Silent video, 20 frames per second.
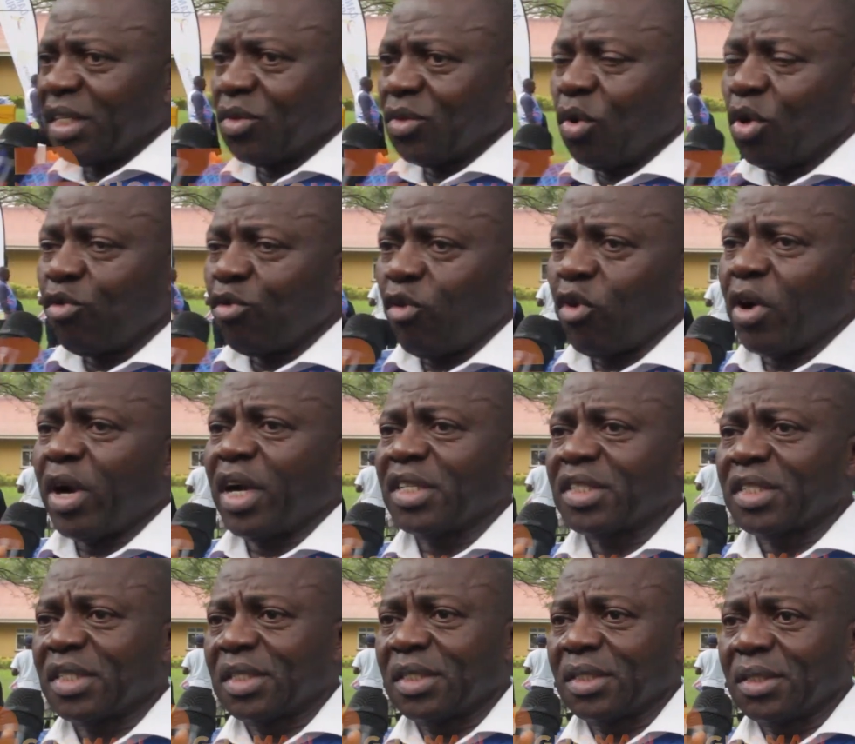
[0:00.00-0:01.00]
is going to
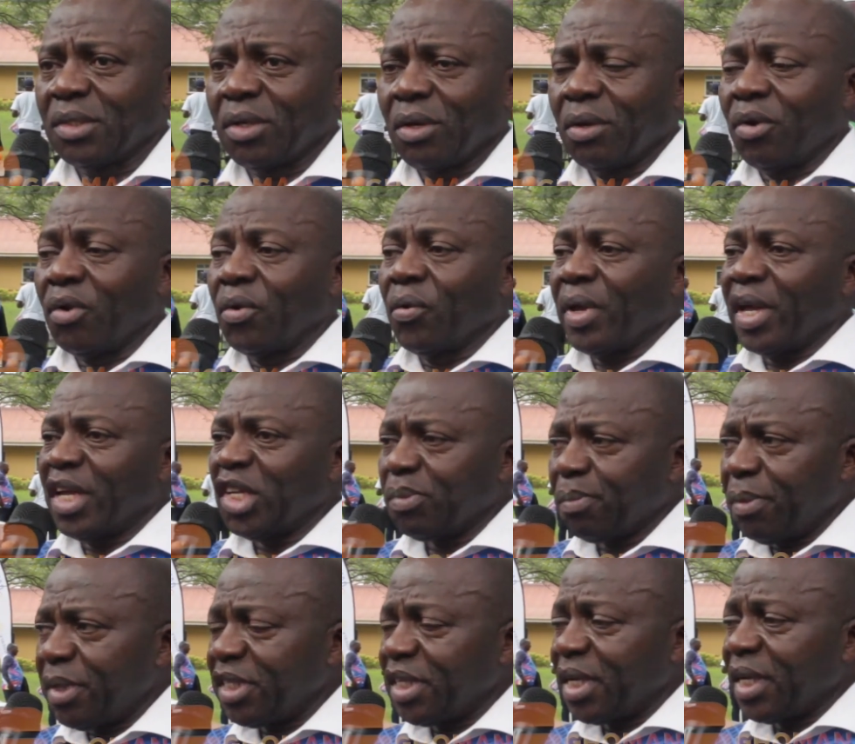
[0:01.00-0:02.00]
focus on
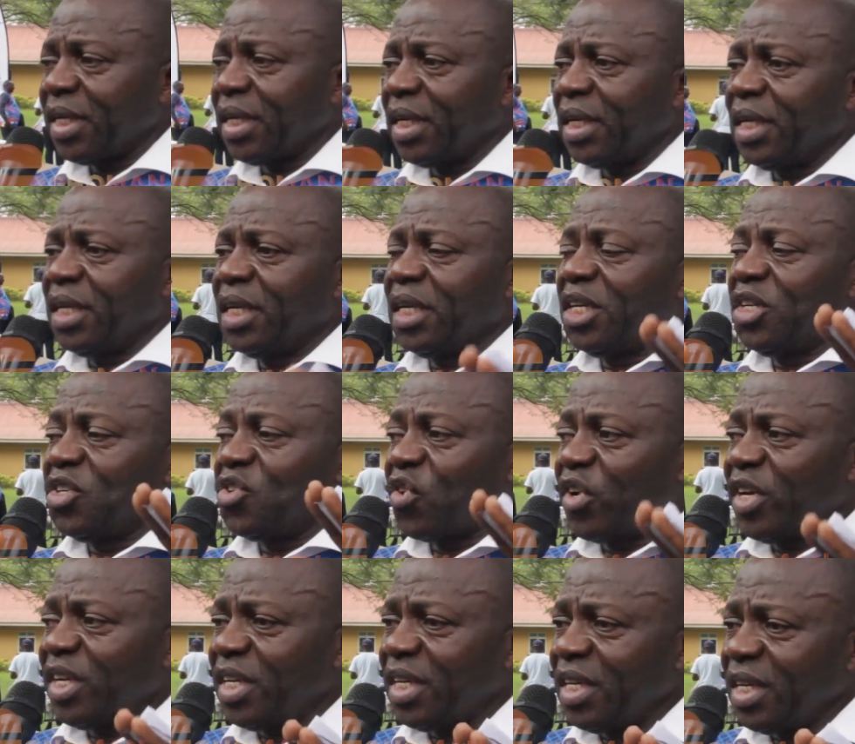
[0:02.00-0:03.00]
especially
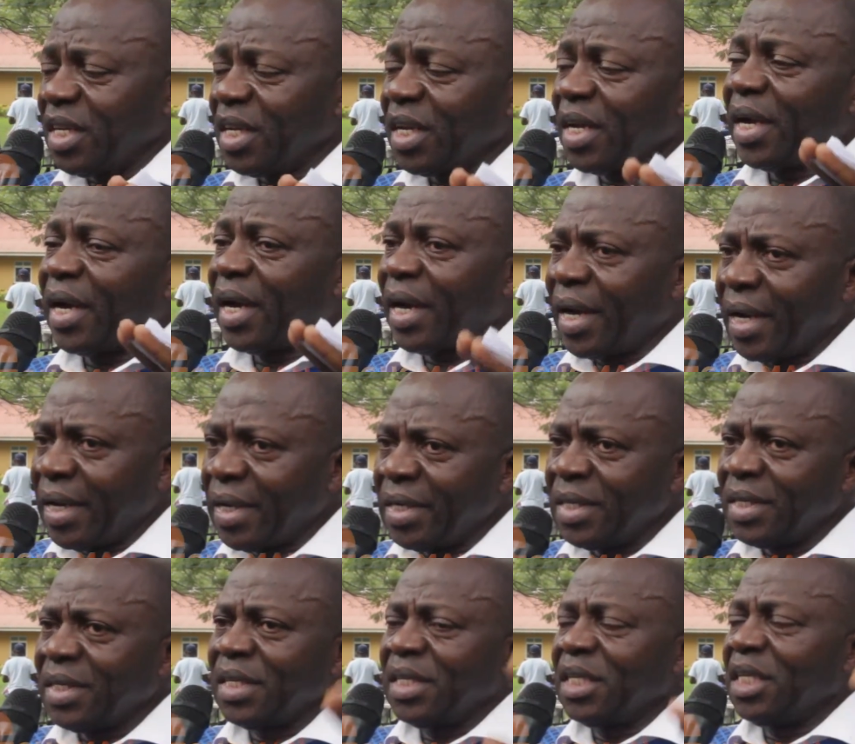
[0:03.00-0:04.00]
training
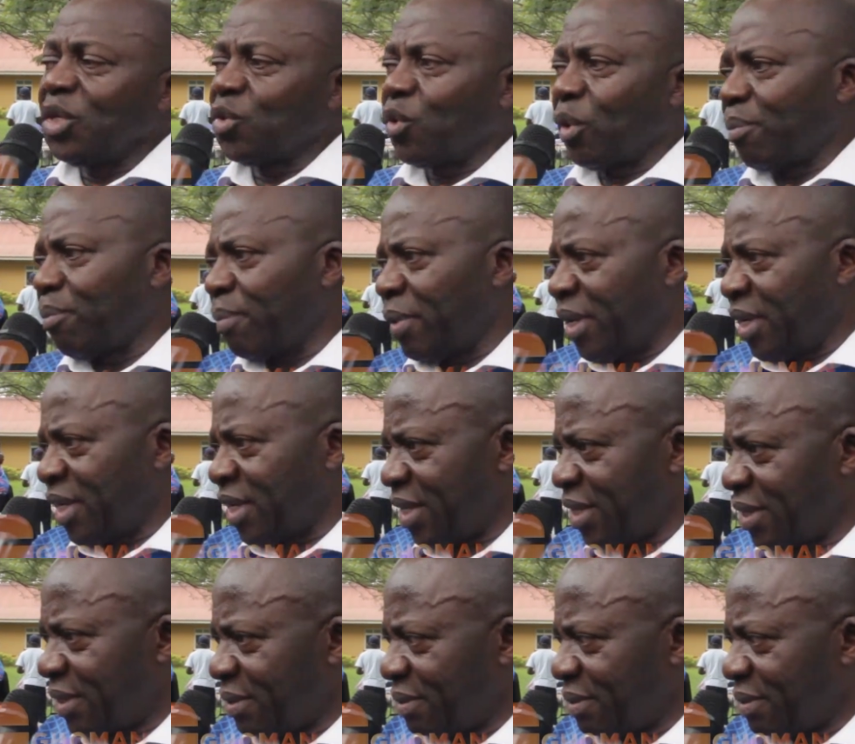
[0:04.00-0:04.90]
and equipment.